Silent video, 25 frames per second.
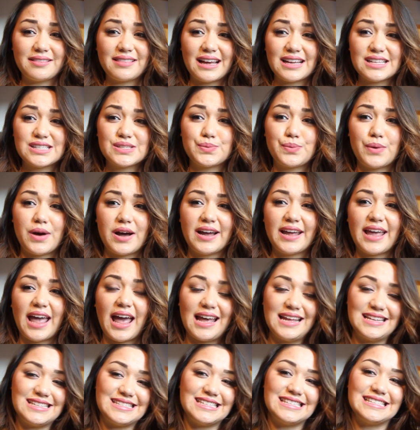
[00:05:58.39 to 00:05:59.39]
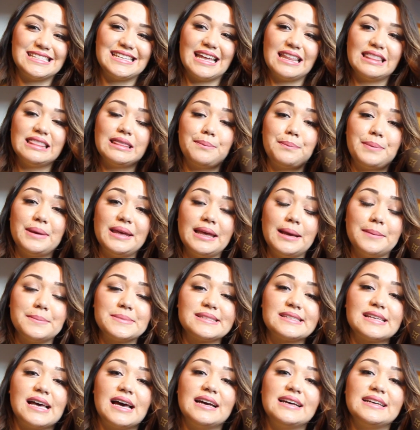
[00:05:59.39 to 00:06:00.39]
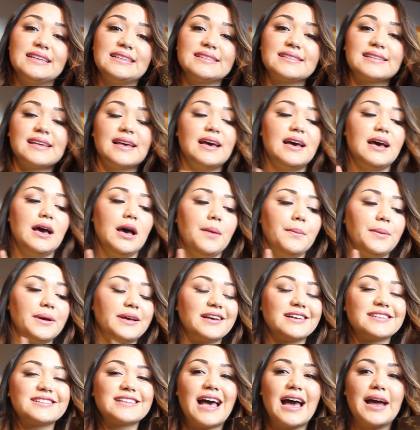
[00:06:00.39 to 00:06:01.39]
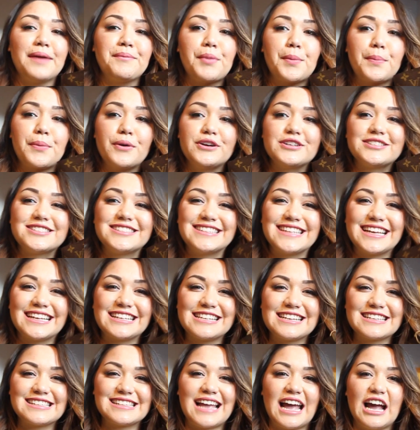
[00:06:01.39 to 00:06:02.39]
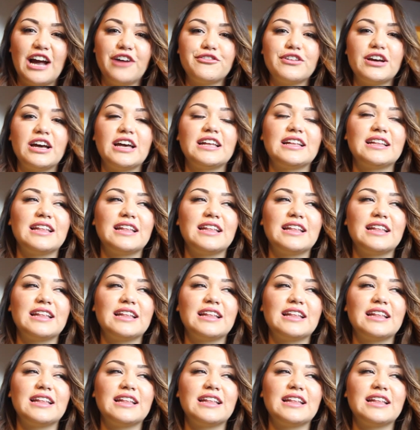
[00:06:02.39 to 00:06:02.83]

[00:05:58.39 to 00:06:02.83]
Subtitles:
That's why I did get the PM size, because I'm a person that doesn't have